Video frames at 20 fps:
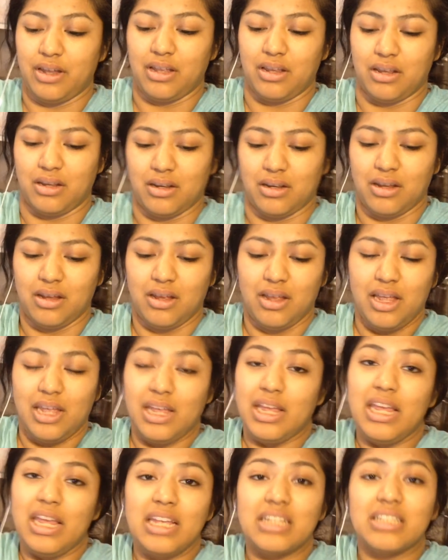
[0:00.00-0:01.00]
and
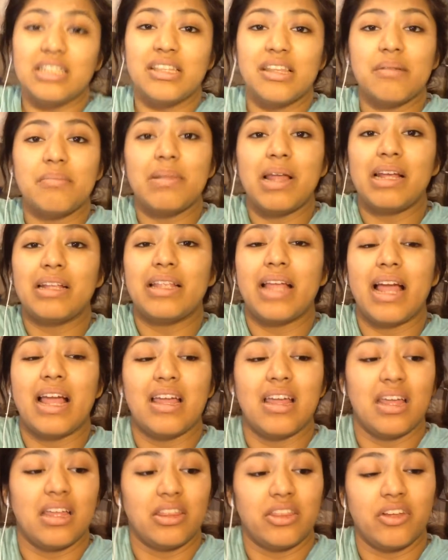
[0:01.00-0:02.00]
eats them like
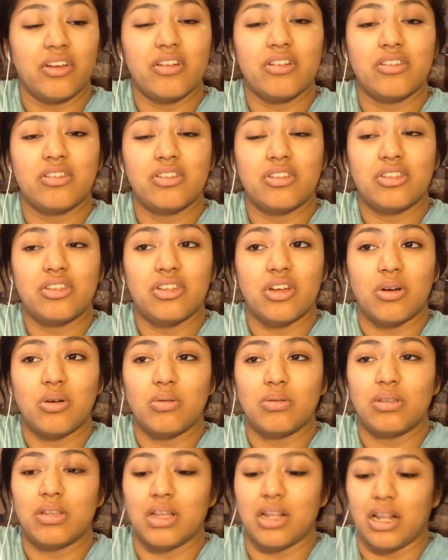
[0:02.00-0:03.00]
that, and they're
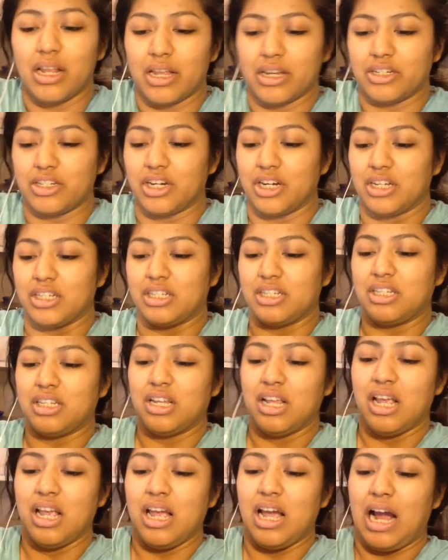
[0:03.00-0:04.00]
so delicious.
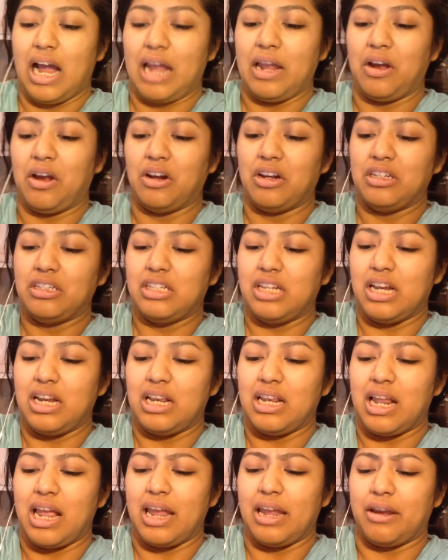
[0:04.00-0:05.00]
I honestly
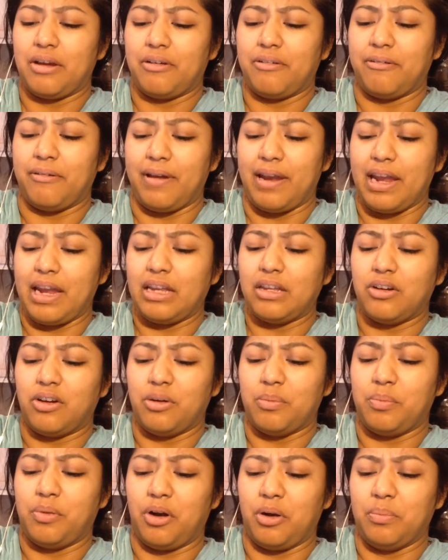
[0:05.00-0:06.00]
like green
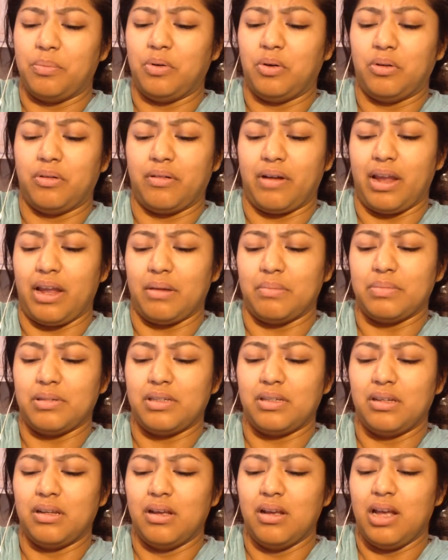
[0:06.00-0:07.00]
or purple
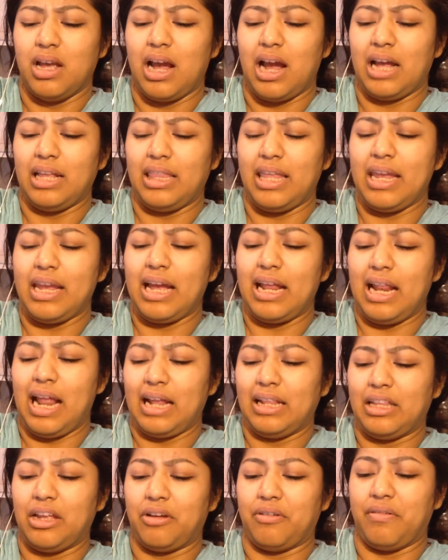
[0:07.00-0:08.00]
grapes. I think I
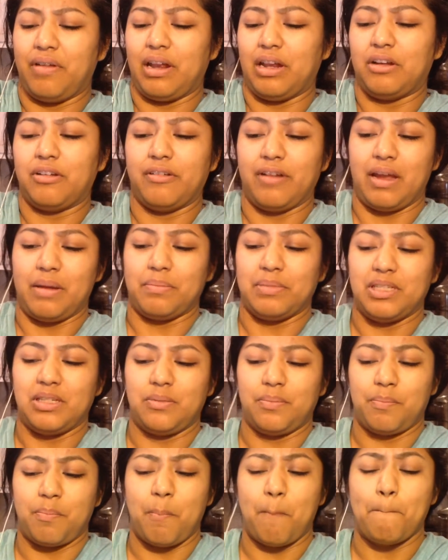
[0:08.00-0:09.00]
like the green
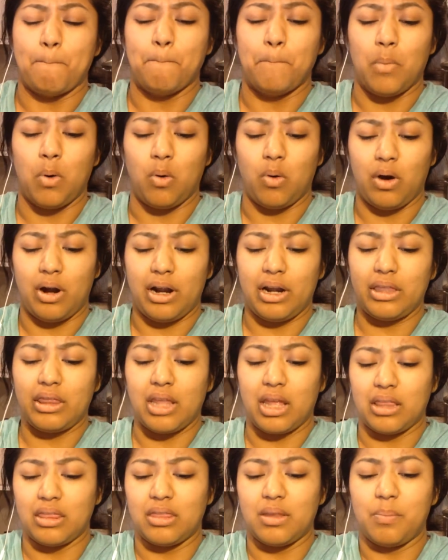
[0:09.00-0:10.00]
grapes more
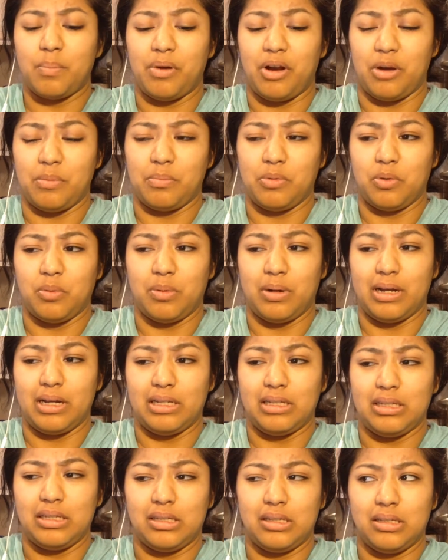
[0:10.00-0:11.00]
than the purple
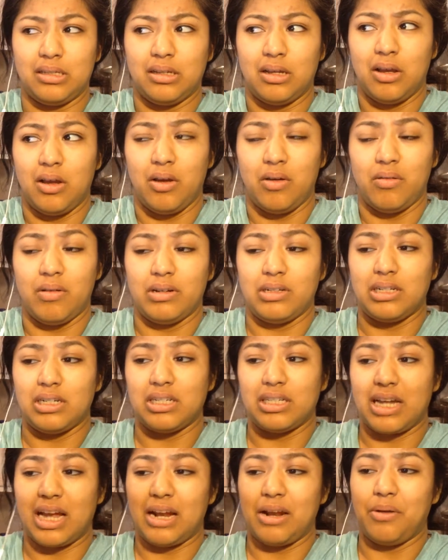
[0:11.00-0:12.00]
ones, which
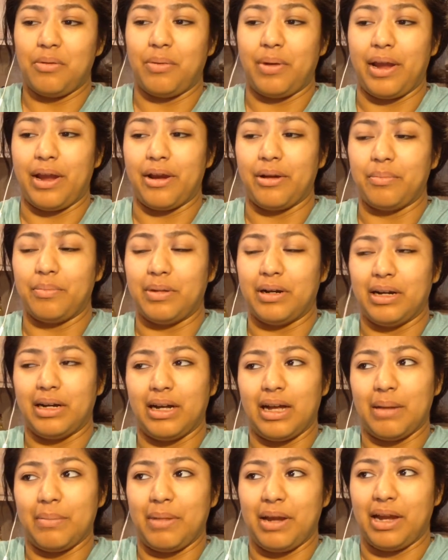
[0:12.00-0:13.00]
is kind of weird,
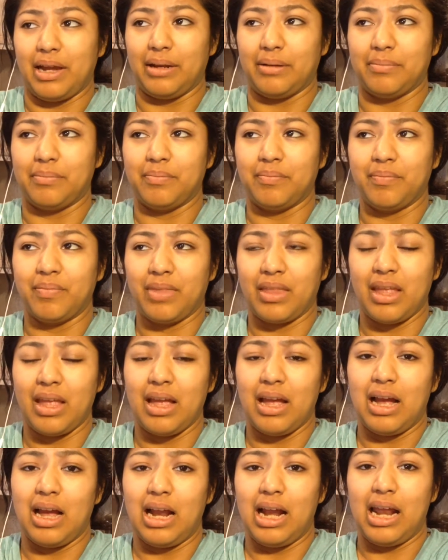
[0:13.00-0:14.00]
but I mean,
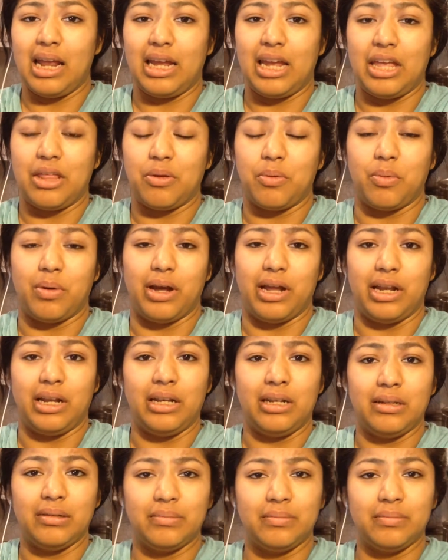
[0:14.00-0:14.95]
I like either one.